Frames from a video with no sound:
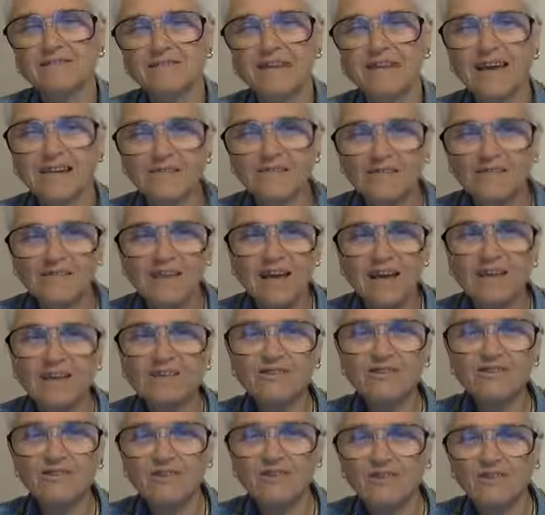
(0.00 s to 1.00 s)

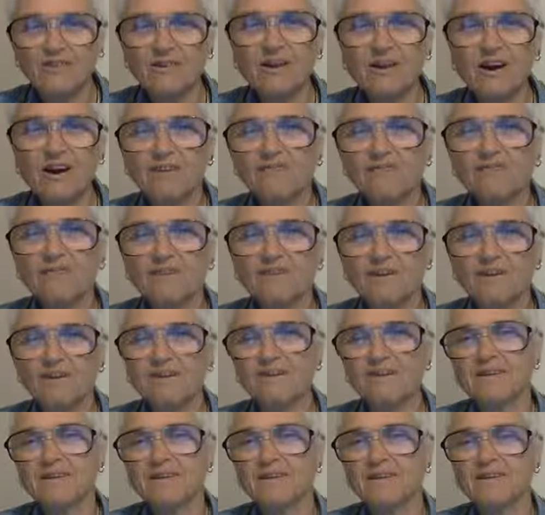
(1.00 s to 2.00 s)
agitation or
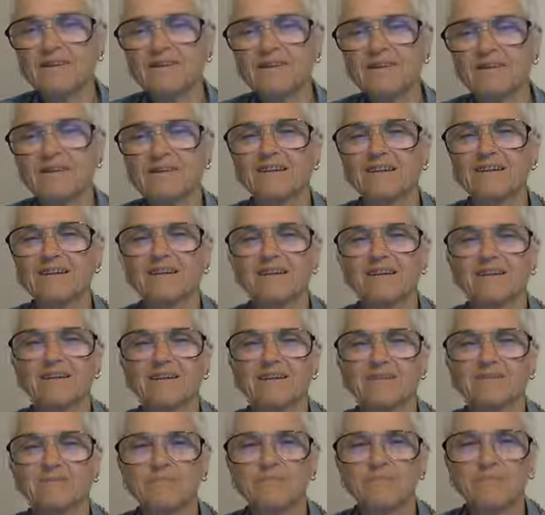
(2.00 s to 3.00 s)
conflict,
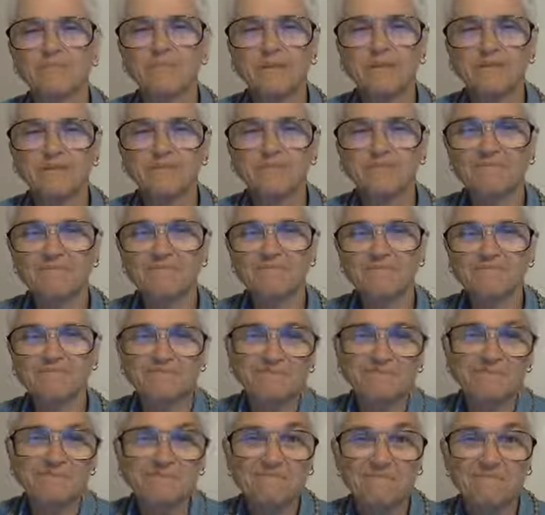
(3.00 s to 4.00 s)
but
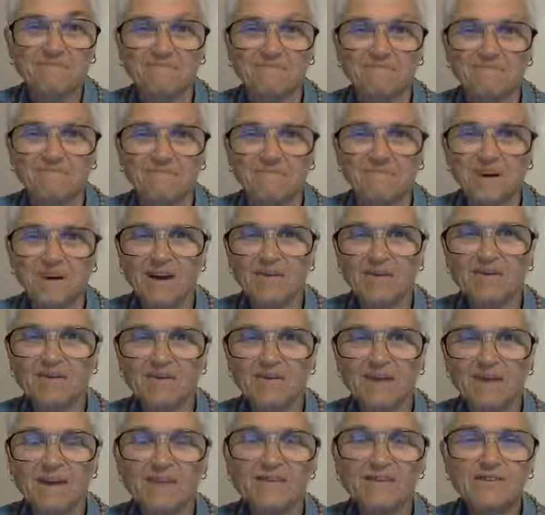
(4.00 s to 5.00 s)
how is
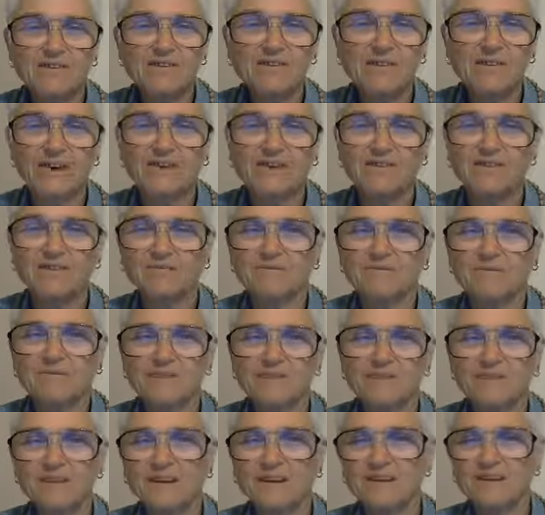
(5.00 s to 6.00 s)
that attractive?
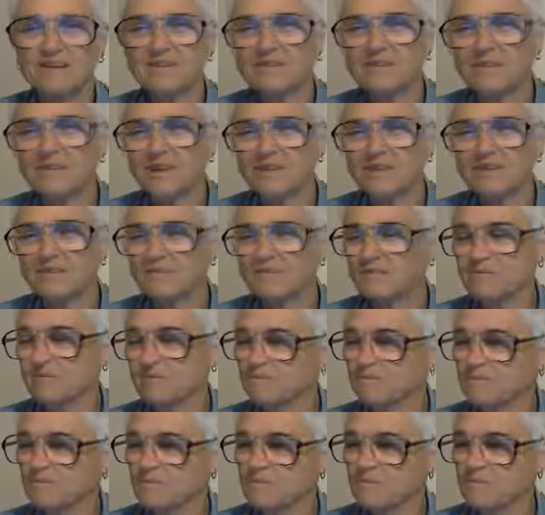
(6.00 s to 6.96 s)
That's not attractive.